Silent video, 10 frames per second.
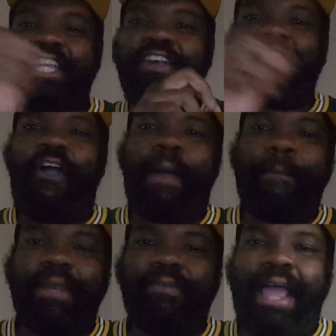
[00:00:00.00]
Jared Goff
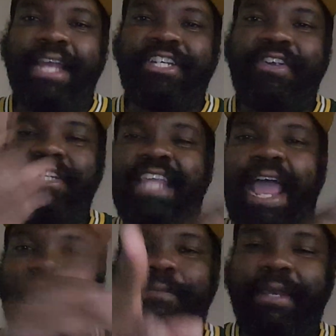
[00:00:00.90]
beat him last year, and Stafford